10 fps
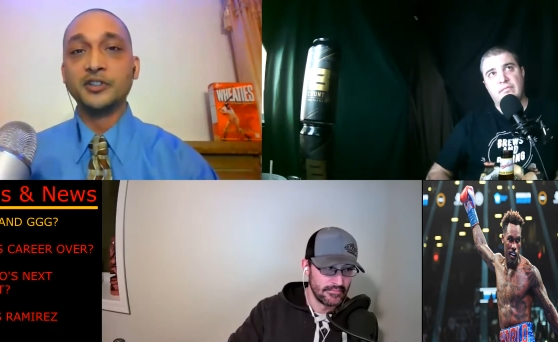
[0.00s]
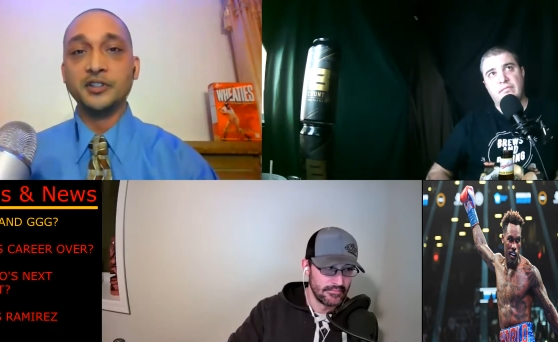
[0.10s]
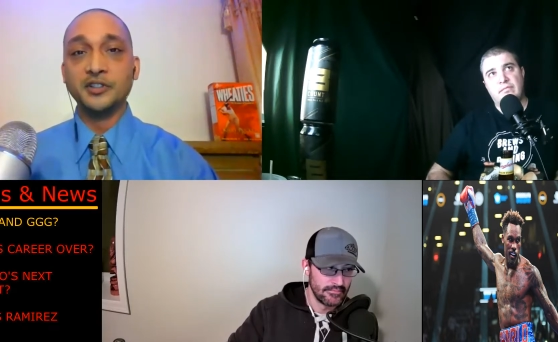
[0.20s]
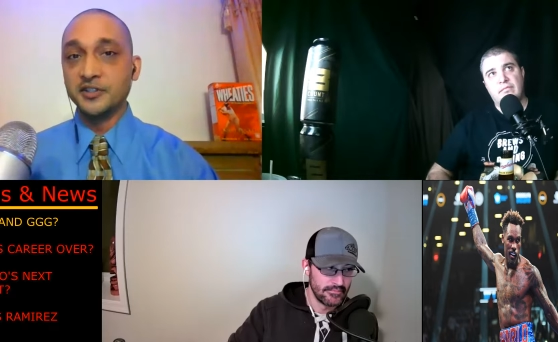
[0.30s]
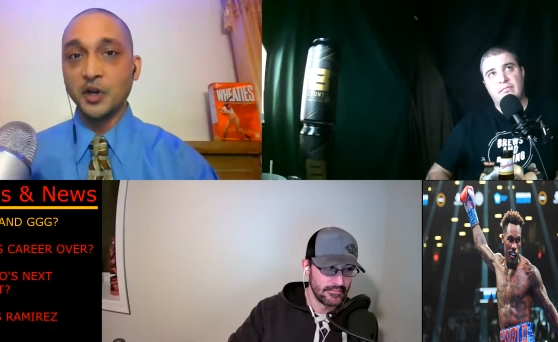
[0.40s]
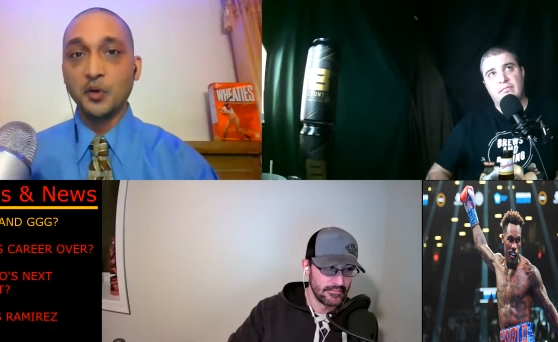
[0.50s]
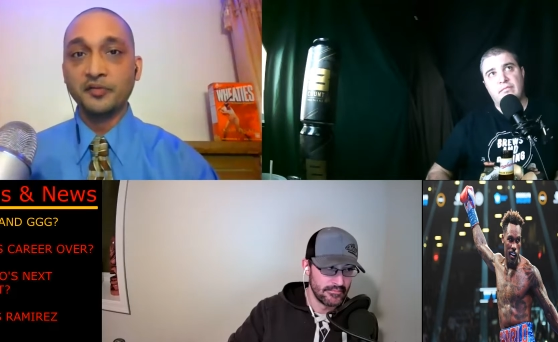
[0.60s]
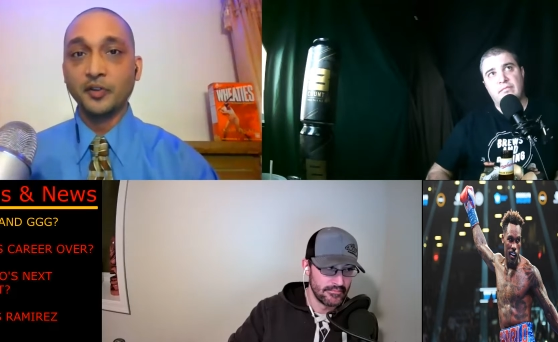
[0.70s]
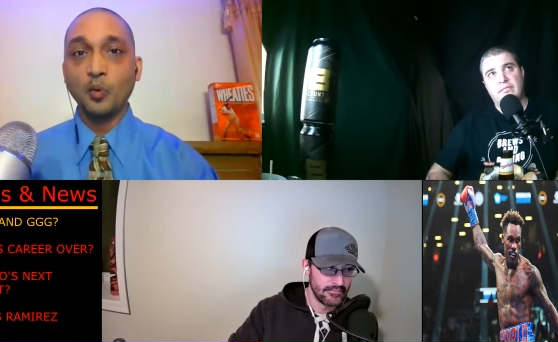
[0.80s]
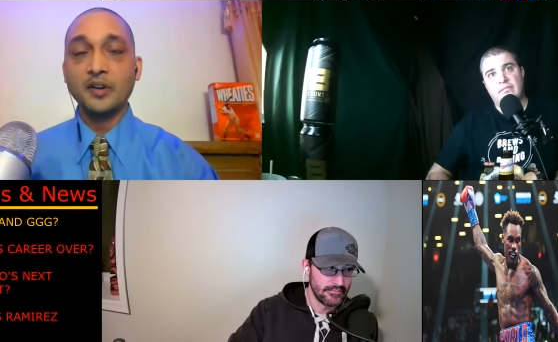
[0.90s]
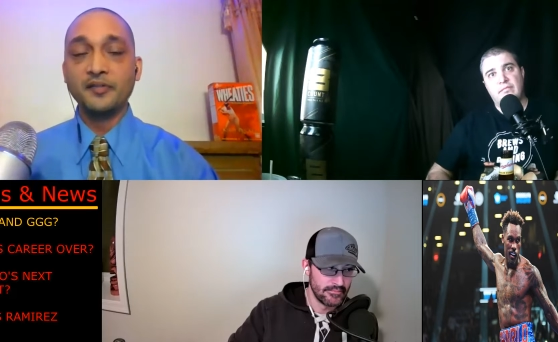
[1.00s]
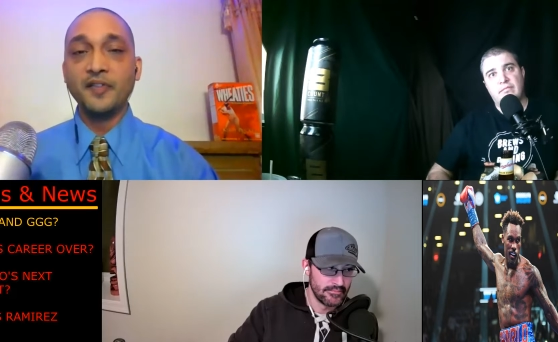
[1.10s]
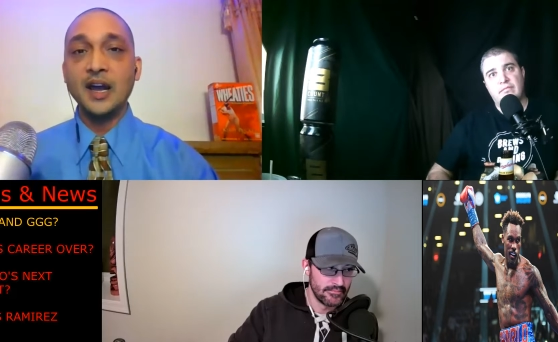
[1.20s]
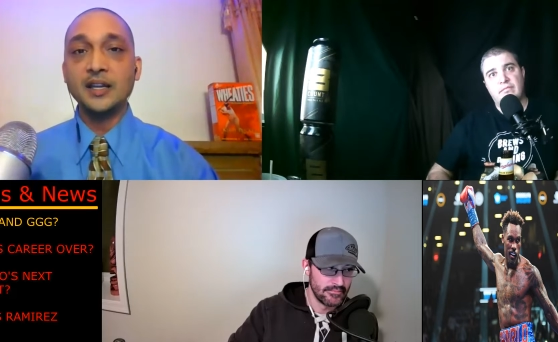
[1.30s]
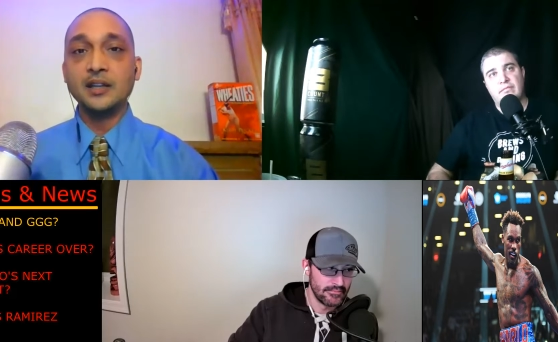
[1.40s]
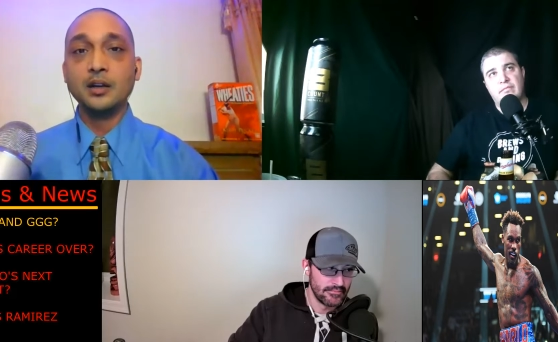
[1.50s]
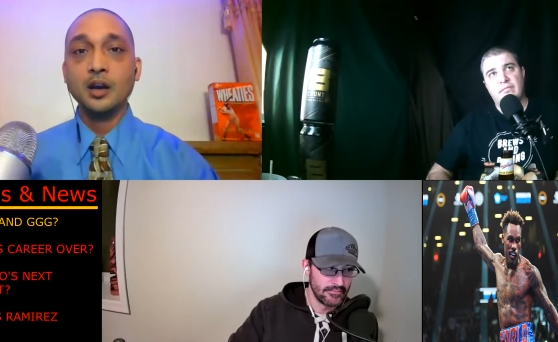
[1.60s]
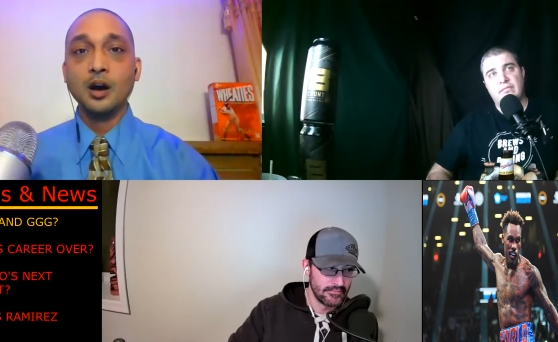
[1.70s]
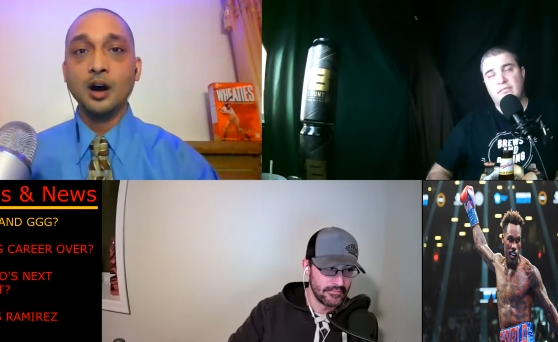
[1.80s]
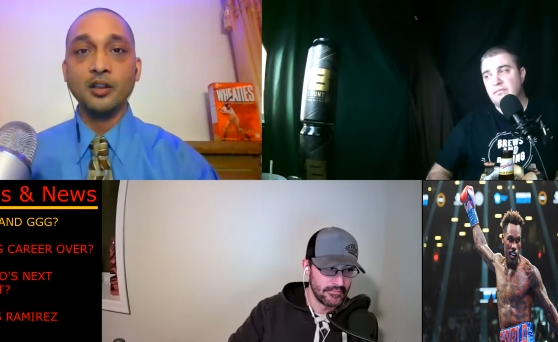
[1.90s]
Speaker 1: to D A Z N for one fight.
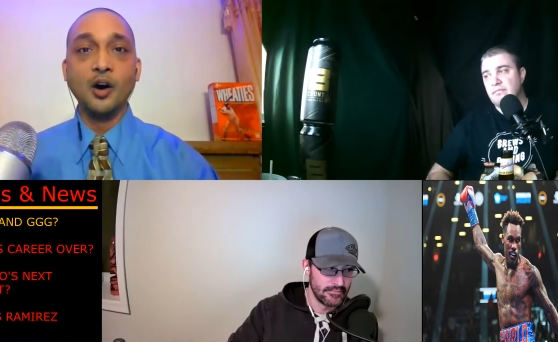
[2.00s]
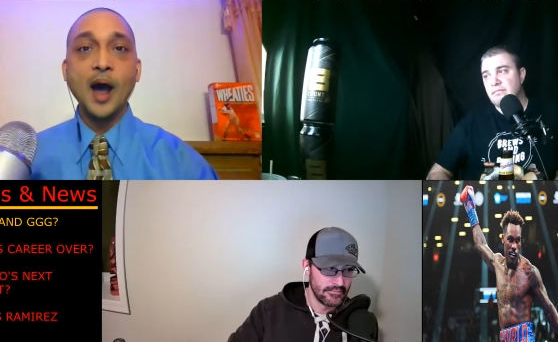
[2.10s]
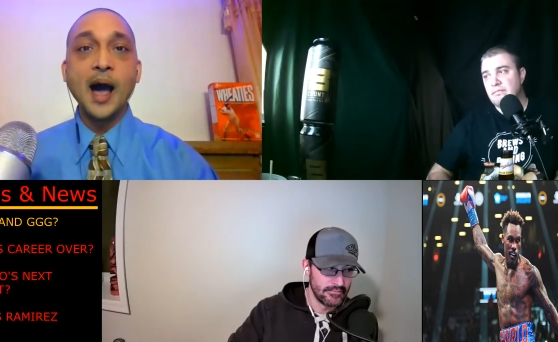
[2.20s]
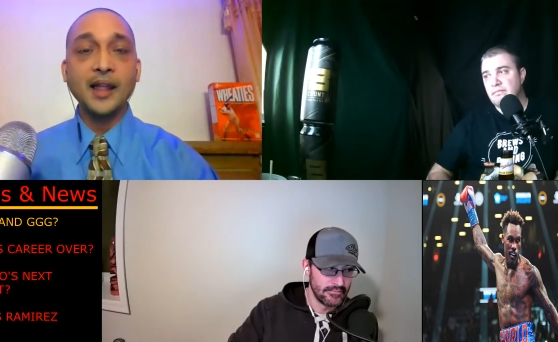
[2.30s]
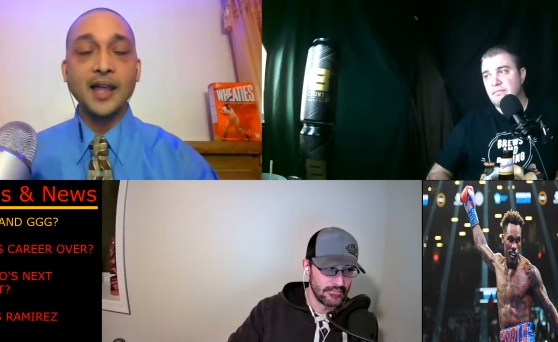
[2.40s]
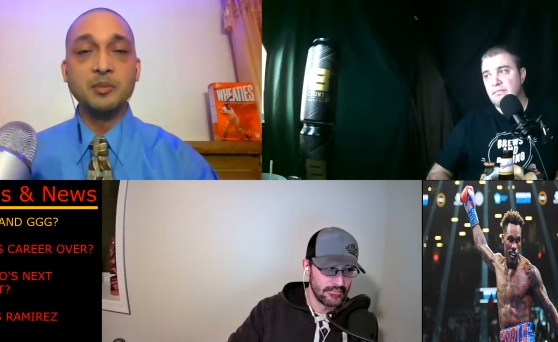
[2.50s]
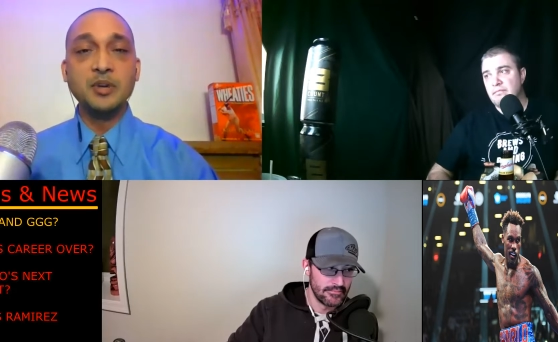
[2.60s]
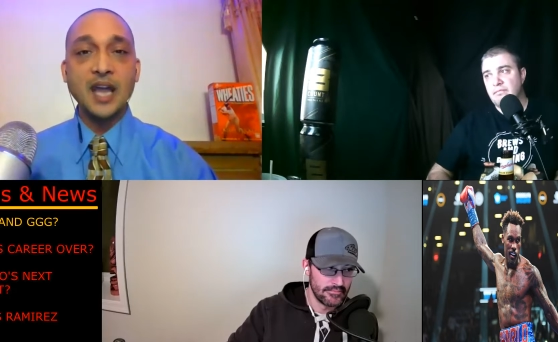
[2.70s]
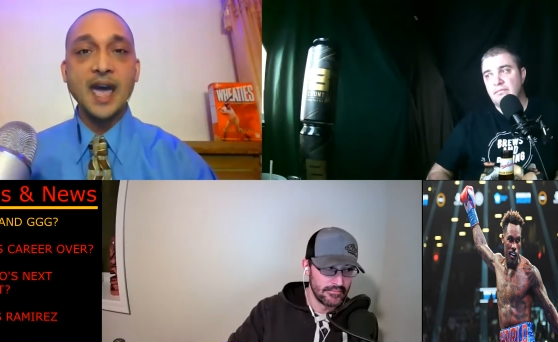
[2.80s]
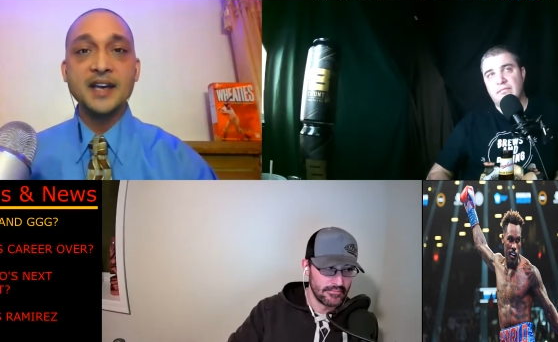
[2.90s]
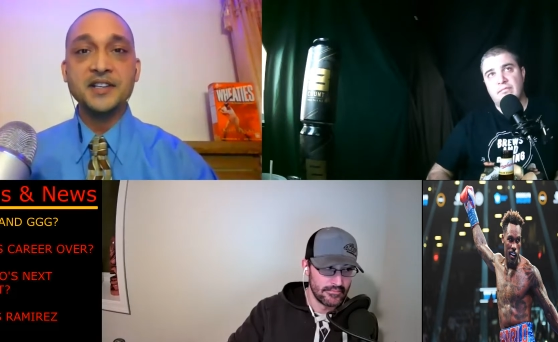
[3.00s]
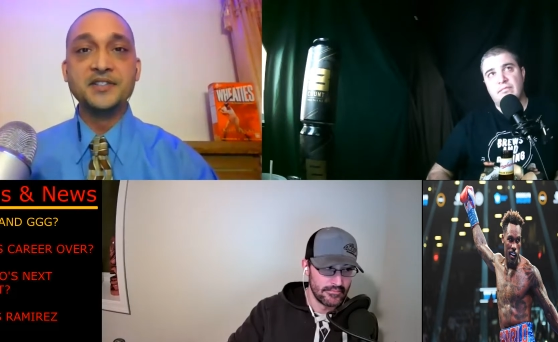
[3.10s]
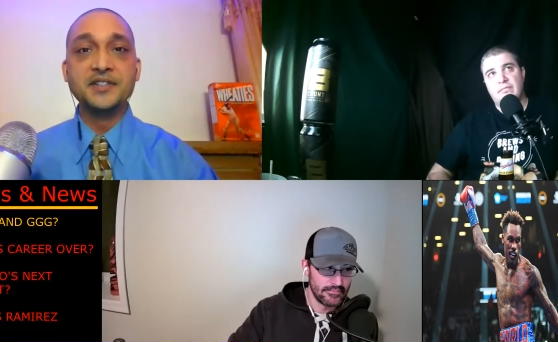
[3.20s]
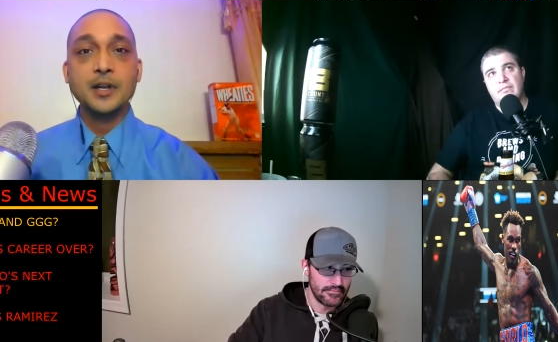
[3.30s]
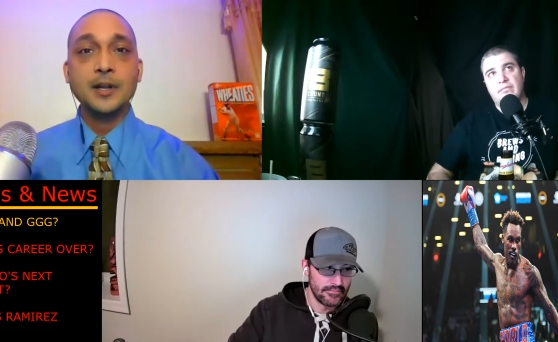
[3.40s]
Although Al Heyman has,